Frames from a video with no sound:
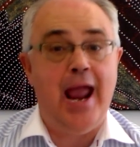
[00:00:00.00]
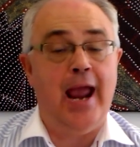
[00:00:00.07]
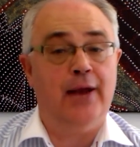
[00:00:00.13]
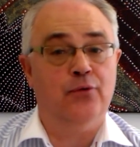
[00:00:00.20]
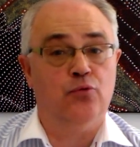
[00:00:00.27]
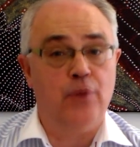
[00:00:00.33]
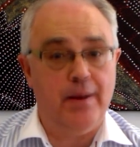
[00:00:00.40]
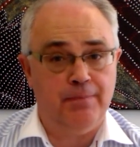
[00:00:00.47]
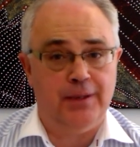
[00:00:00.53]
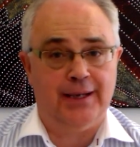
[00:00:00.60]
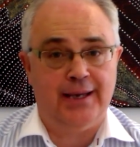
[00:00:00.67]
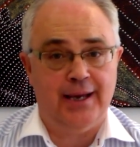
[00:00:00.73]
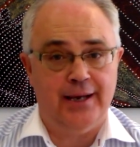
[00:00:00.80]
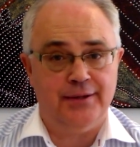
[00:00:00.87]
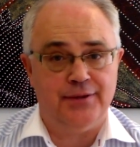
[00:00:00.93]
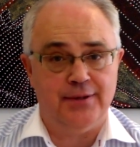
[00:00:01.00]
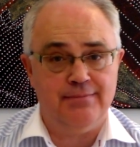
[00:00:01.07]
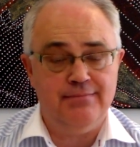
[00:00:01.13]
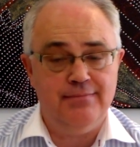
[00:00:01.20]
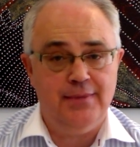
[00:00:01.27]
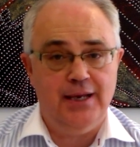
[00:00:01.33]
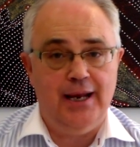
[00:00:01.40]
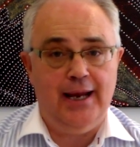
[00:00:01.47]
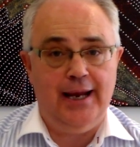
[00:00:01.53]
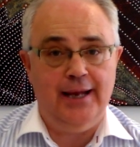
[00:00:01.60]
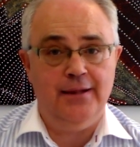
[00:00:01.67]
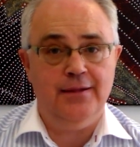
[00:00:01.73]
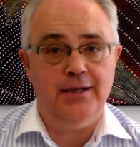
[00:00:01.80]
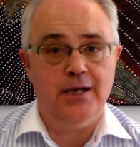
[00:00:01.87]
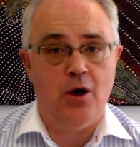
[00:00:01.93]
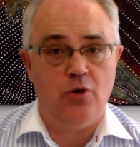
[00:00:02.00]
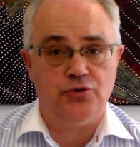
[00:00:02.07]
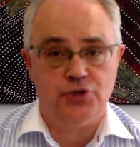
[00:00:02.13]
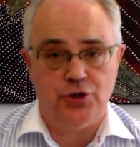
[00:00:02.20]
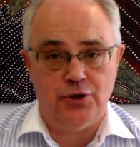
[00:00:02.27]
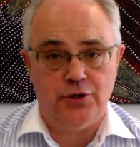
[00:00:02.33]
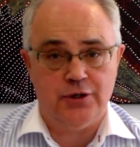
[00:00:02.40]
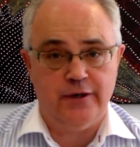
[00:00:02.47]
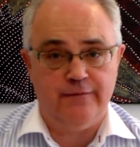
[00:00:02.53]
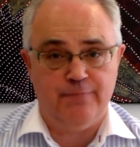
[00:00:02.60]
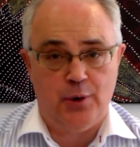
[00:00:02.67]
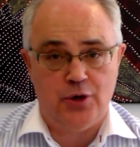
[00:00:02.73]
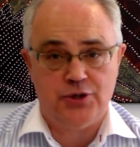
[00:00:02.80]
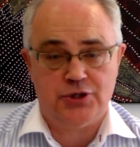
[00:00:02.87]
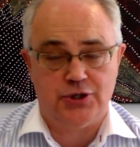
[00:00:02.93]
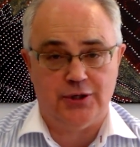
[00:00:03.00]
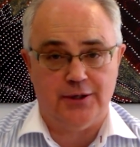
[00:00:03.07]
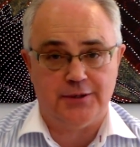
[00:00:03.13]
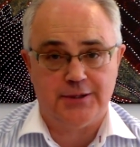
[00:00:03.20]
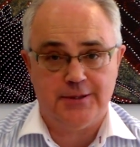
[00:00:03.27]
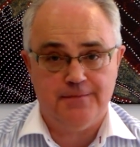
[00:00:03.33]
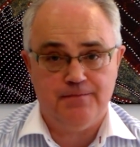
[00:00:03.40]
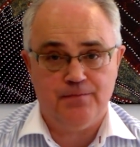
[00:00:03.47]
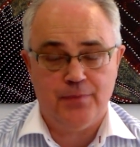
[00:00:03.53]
and replicate them in the alternative postulate.